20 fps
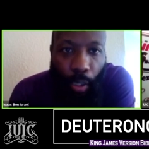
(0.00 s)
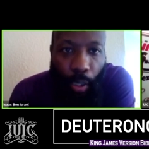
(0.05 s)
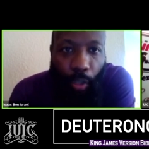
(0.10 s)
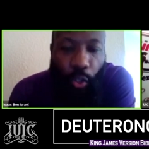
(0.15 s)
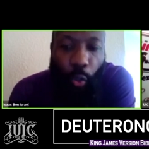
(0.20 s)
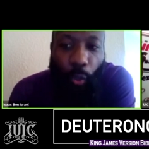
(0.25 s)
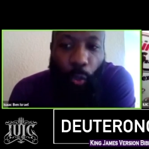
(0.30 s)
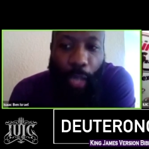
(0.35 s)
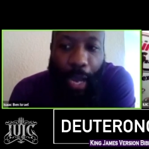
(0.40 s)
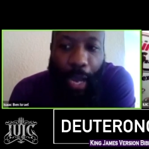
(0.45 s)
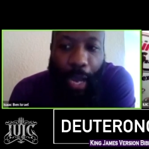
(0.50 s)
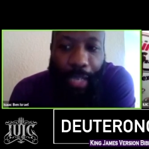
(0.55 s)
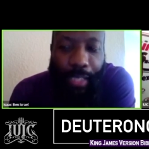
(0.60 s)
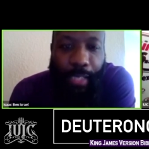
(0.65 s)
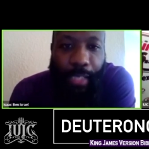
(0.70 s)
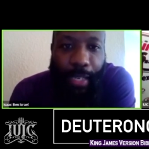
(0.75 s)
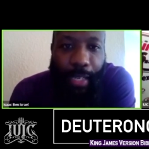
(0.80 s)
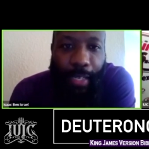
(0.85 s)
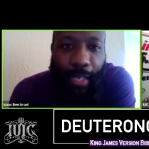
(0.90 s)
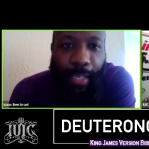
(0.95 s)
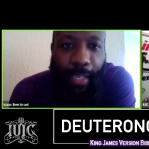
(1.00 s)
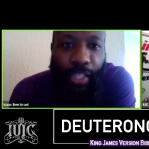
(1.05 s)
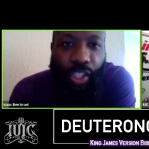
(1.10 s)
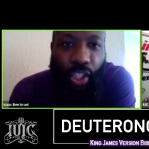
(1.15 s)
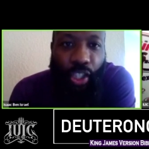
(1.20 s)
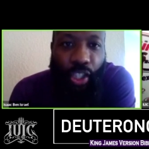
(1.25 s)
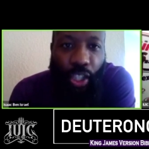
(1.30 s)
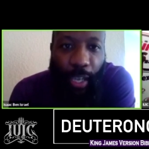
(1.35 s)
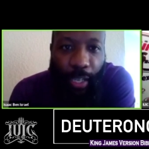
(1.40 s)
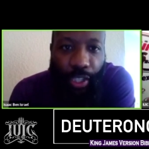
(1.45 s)
So God said,
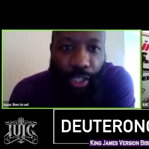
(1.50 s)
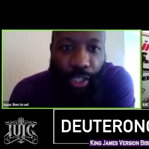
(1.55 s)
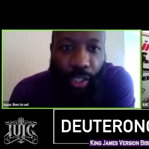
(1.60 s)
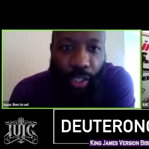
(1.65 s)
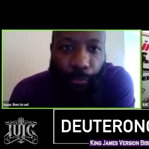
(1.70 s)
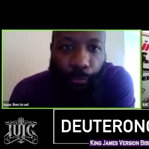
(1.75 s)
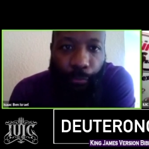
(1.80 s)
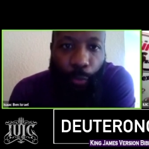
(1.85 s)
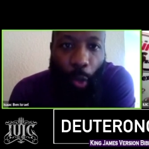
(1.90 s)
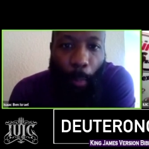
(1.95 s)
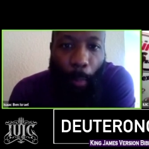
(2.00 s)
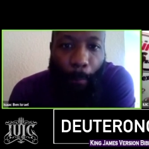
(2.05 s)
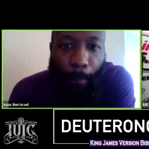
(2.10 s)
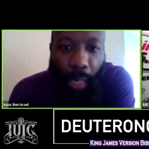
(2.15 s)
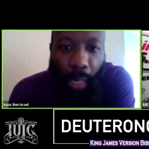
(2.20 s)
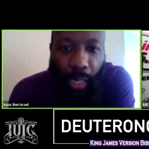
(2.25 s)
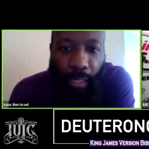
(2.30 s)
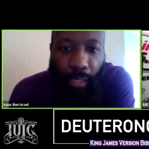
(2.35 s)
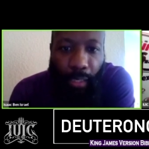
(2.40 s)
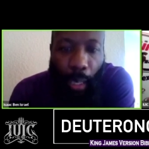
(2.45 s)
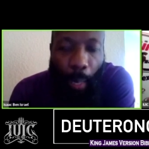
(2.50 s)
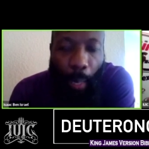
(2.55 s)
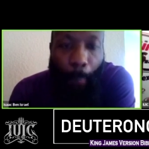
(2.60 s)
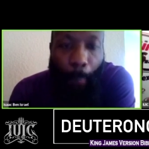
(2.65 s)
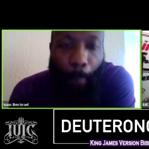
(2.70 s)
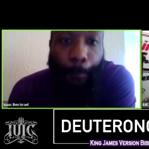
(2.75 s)
exchange it for money.